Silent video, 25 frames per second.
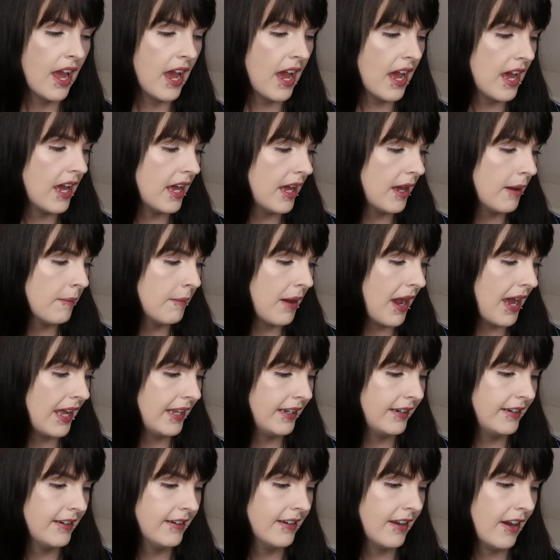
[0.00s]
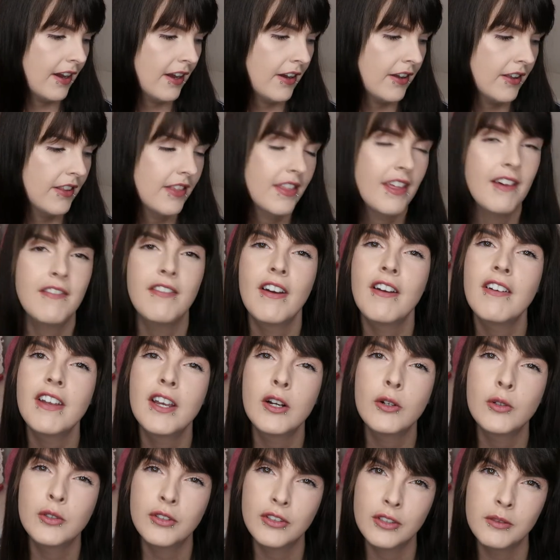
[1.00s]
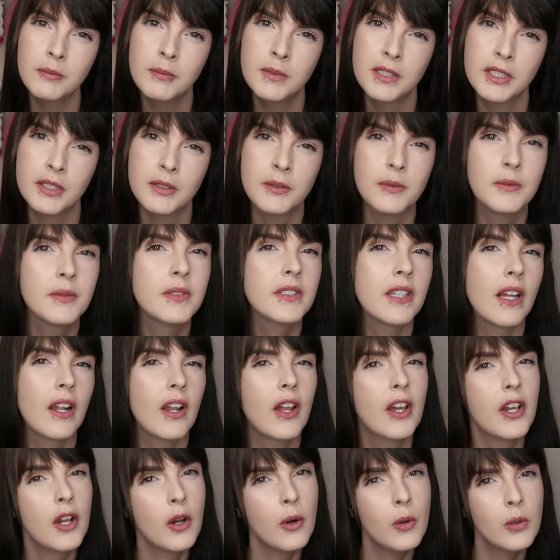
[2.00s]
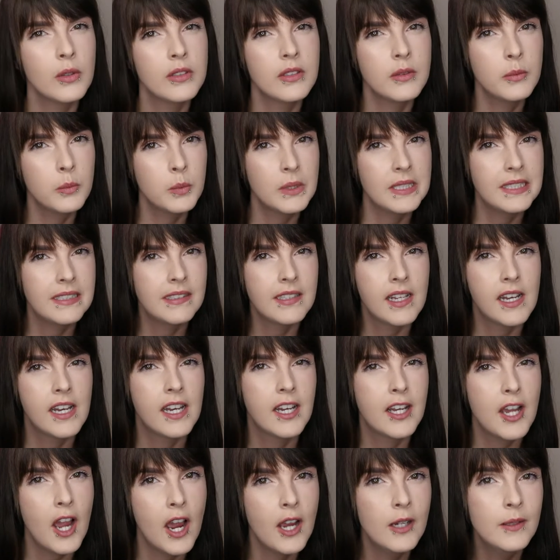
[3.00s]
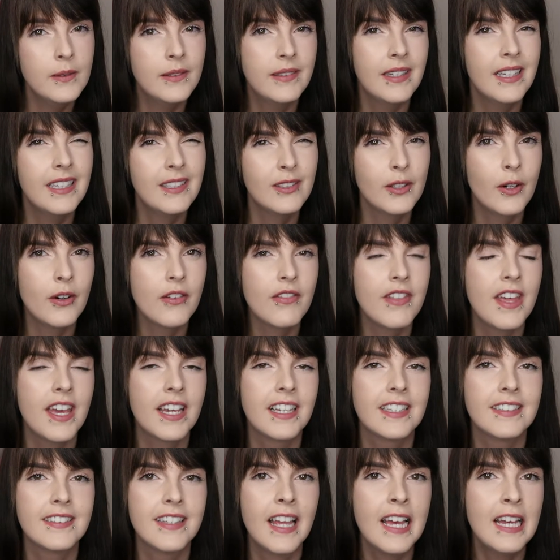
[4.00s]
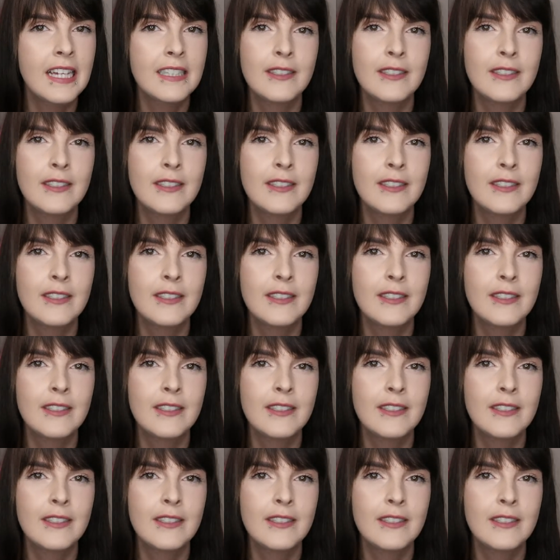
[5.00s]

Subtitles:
And they're very autumnal, so like autumn, winter, cozy sort of things.